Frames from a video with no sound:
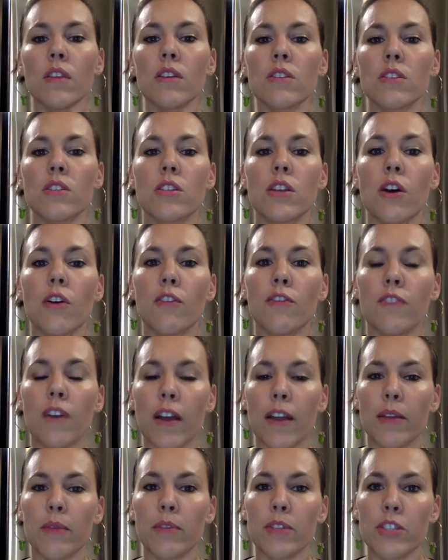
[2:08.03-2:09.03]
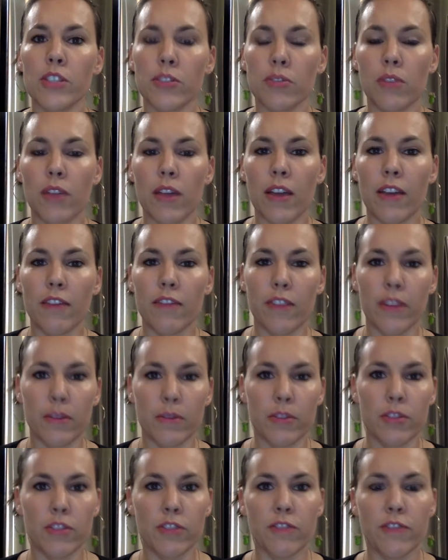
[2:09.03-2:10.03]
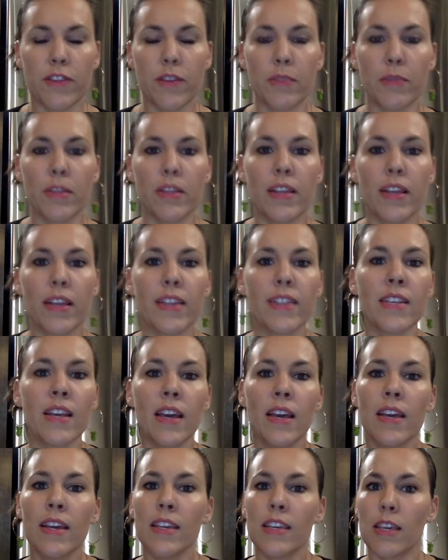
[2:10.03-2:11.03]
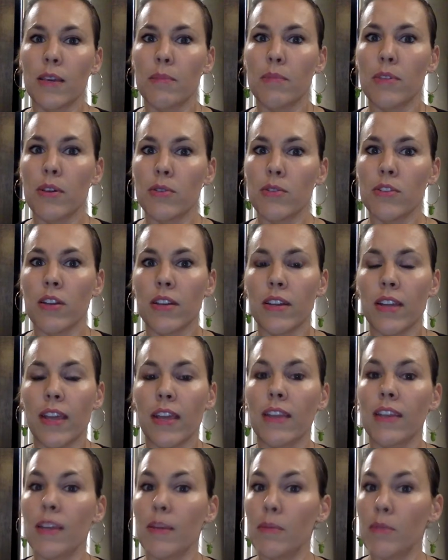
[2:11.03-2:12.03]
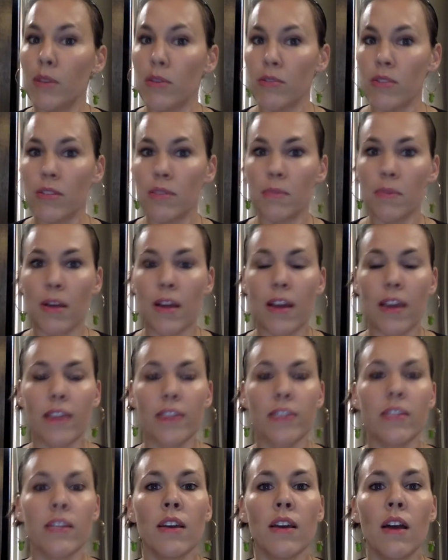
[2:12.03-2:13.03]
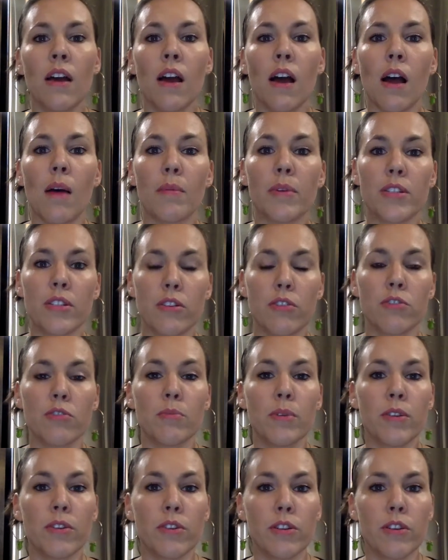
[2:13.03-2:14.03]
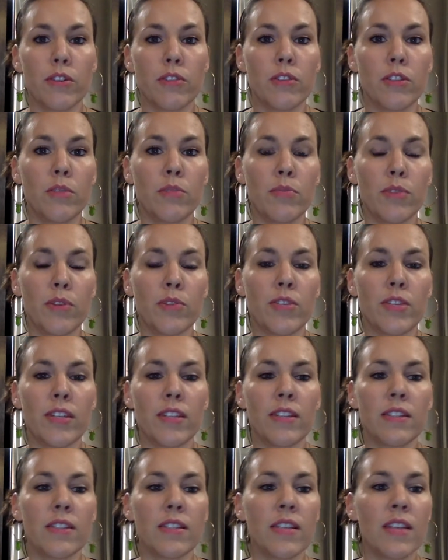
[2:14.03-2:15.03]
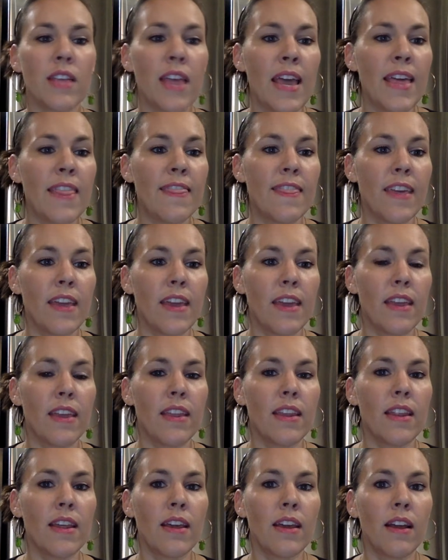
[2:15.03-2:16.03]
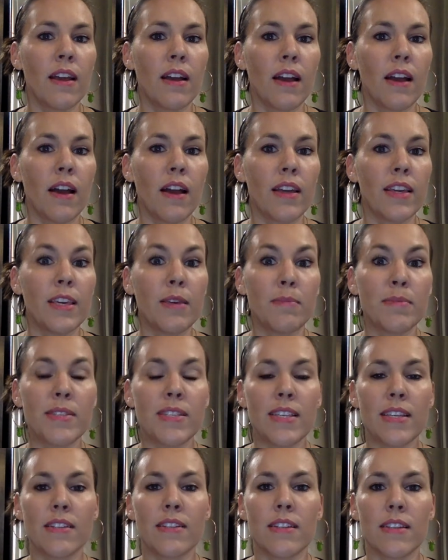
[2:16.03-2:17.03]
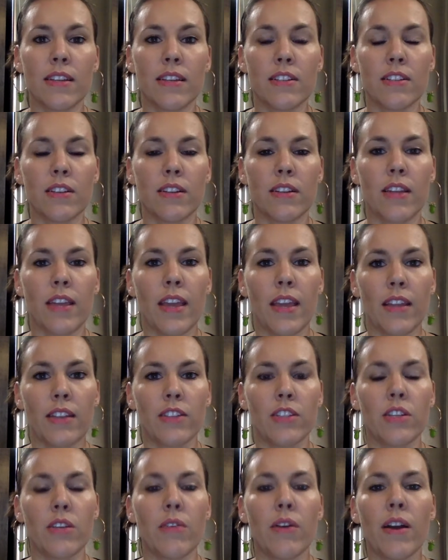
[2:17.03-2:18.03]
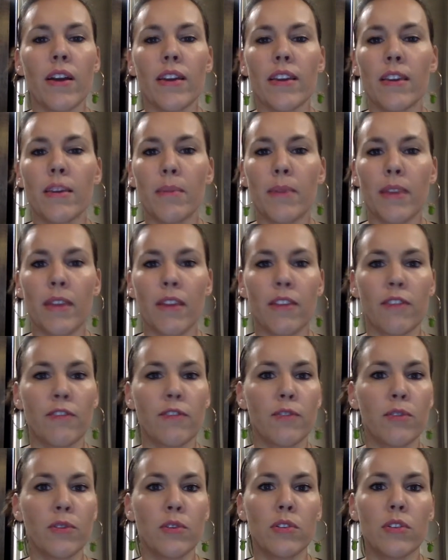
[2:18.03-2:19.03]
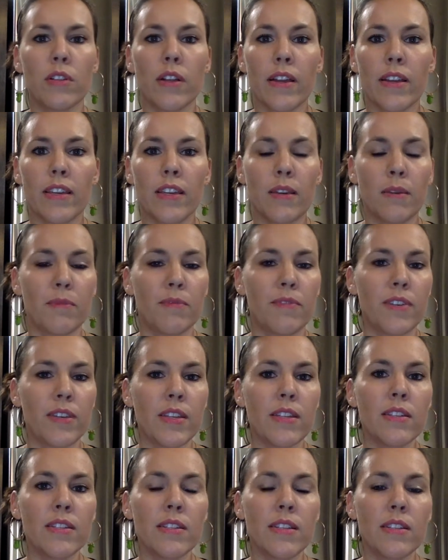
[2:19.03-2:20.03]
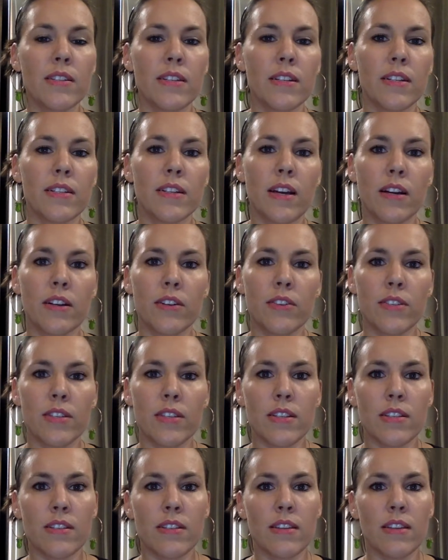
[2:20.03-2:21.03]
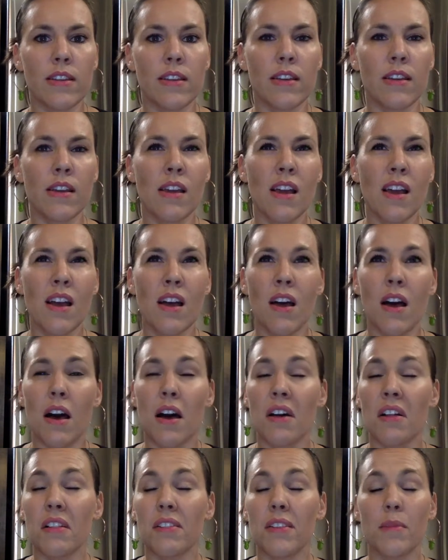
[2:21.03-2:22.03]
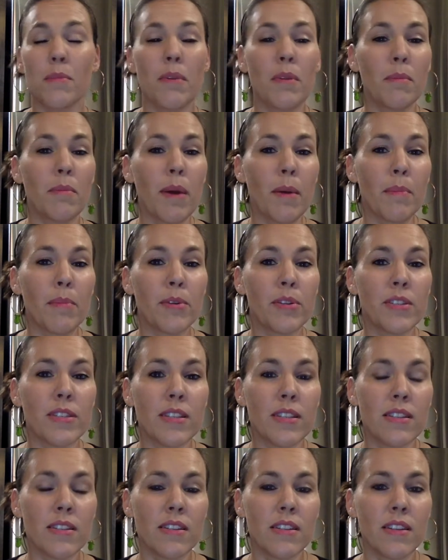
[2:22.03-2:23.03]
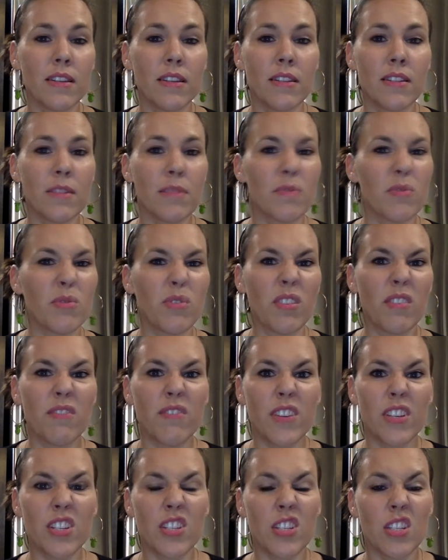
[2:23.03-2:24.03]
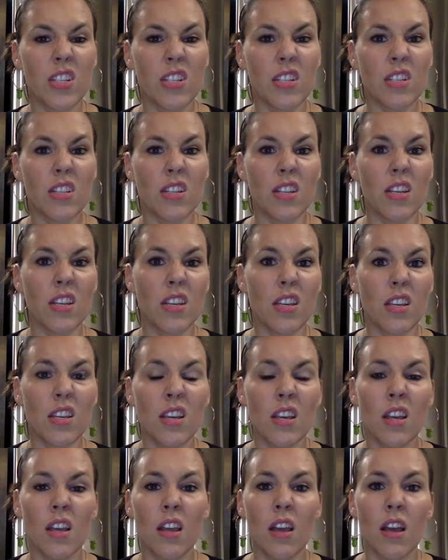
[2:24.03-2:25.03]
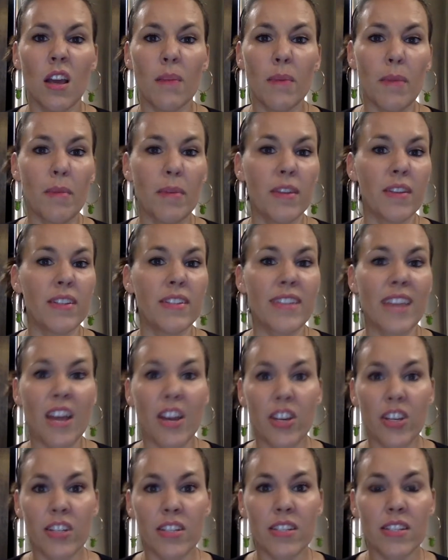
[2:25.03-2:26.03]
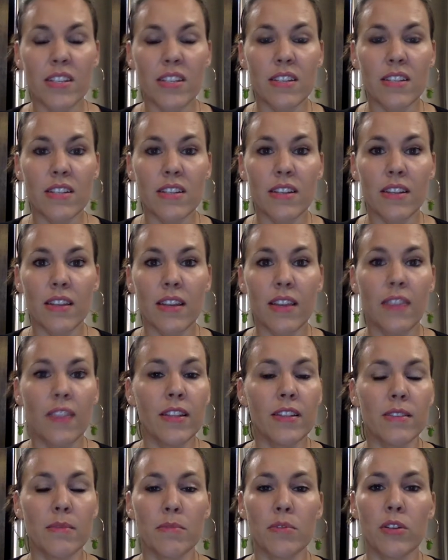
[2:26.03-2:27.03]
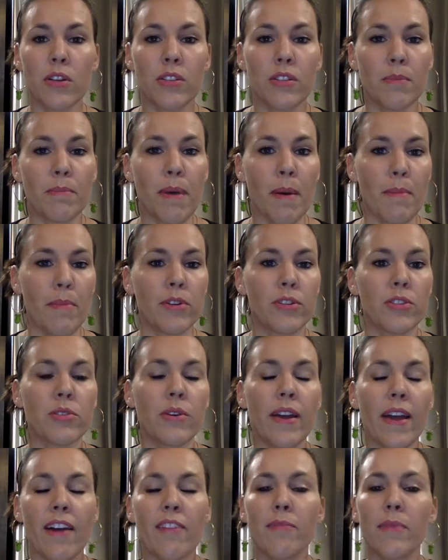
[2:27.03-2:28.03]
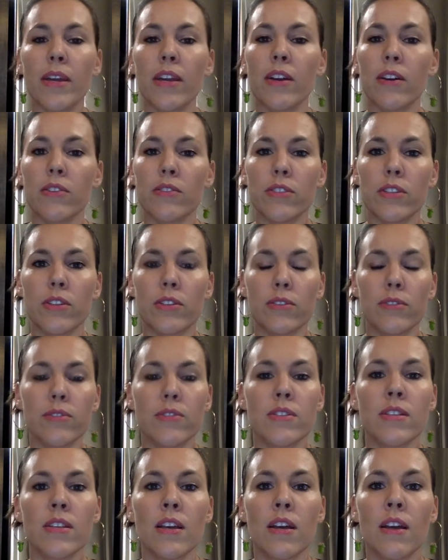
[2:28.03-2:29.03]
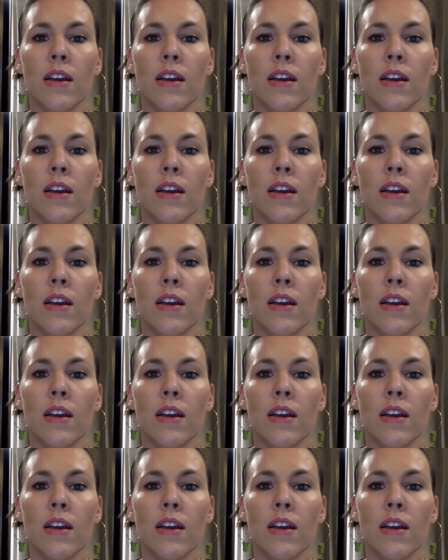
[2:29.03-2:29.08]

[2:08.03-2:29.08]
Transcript: So find what you like, find what your family likes, keep those on hand, keep those in mind, because those will be your go-to proteins. Then keep seasonings on hand. So I keep a handful. I keep fajita seasoning, taco seasoning, lemon pepper seasoning, some sort of fish seasoning, maybe an Italian seasoning, and then some salt and pepper. So I have my go-tos.